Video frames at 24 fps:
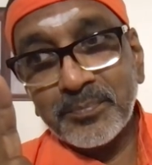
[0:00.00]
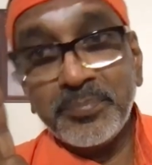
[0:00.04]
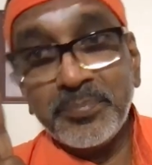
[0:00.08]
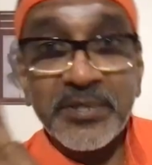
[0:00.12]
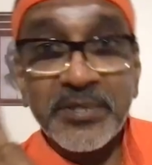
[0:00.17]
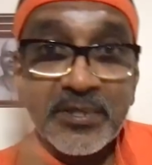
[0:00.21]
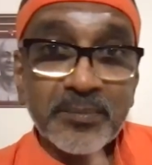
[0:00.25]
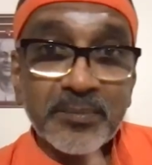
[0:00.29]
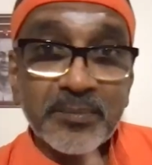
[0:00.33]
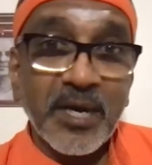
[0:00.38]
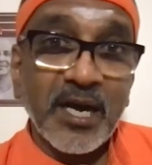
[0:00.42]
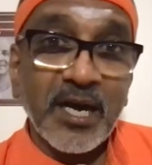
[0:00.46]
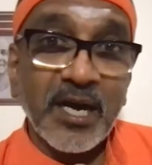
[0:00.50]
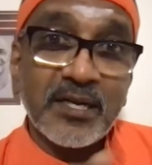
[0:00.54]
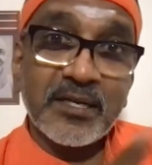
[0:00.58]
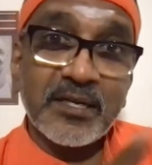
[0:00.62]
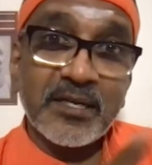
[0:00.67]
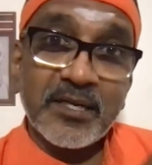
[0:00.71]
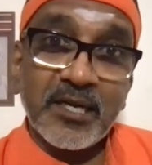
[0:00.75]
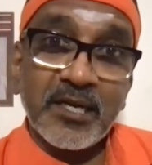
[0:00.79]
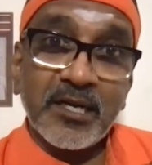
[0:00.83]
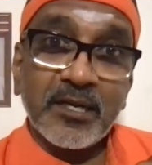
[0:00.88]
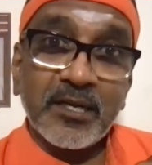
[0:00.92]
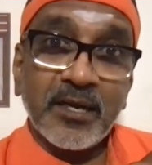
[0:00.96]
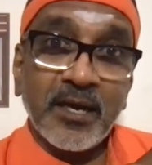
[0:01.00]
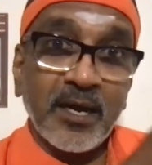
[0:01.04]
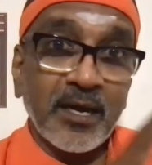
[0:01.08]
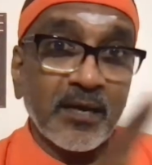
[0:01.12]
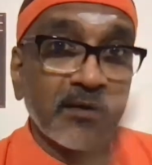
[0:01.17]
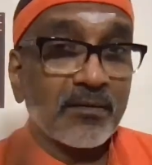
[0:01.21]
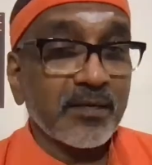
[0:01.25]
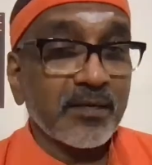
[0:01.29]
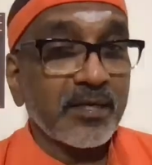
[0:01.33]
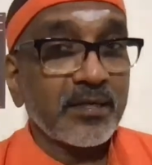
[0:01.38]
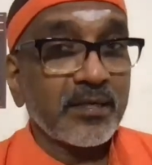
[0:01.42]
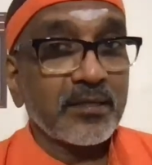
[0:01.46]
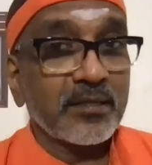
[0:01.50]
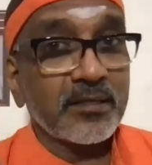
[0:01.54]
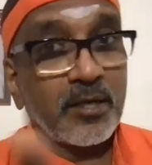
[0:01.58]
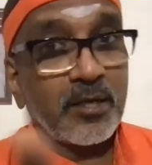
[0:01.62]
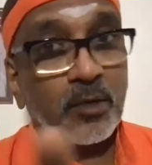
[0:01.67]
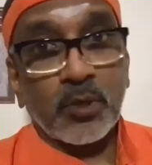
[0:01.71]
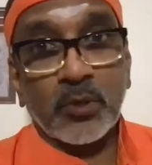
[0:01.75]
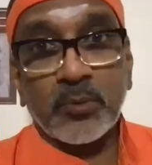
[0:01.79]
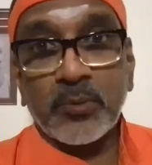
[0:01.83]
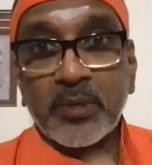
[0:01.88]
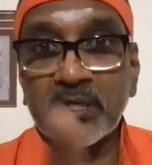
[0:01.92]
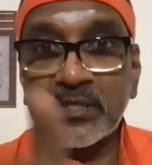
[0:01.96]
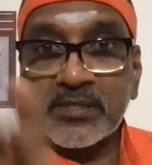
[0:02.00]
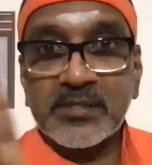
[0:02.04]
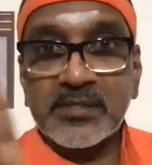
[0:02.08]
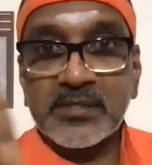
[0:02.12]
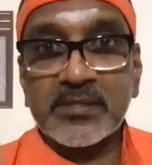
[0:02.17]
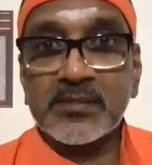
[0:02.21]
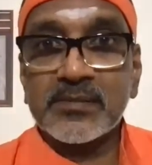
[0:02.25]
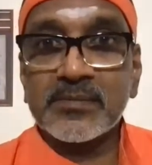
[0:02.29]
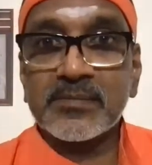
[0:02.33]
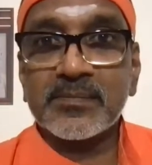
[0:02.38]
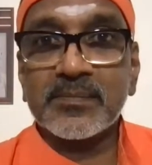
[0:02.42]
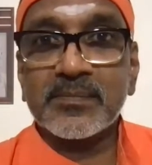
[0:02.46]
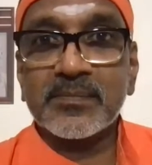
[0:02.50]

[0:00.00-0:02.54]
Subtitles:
Bhima killed 100 Kauravas,